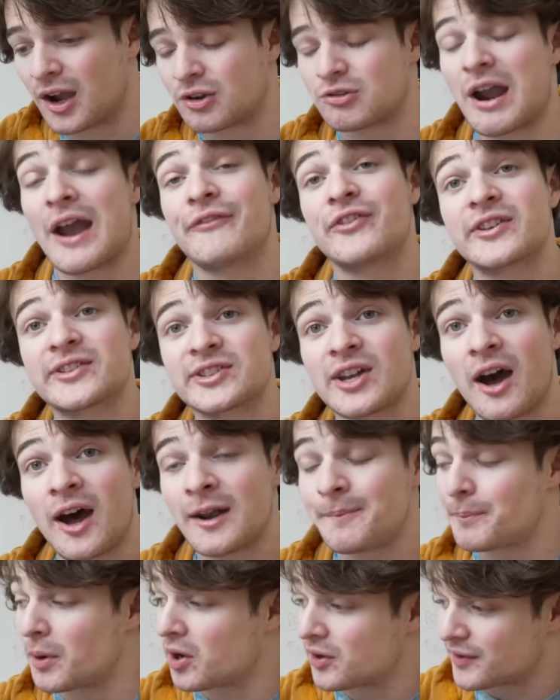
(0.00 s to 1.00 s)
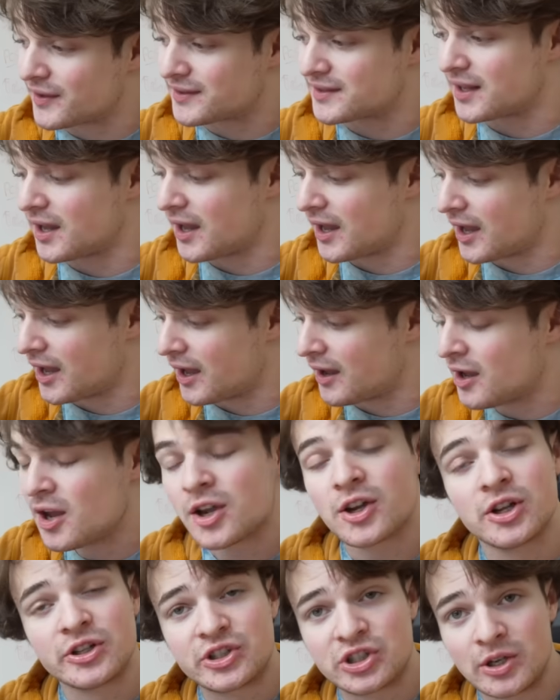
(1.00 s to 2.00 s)
a graphics card because it's a
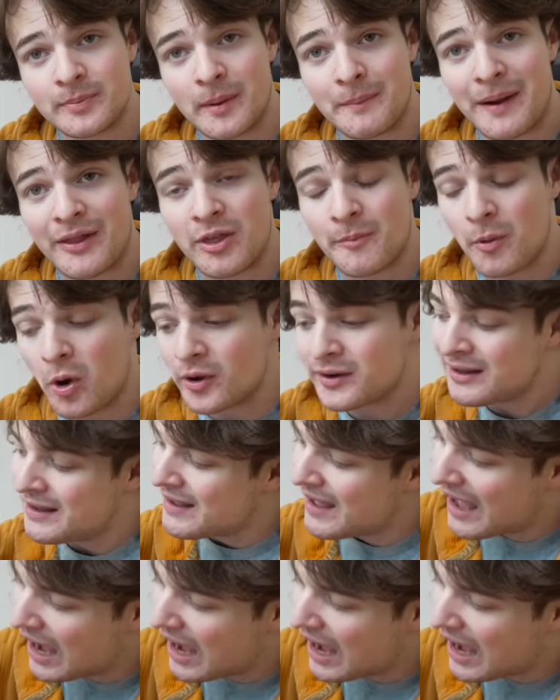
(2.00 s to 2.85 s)
consumer motherboard.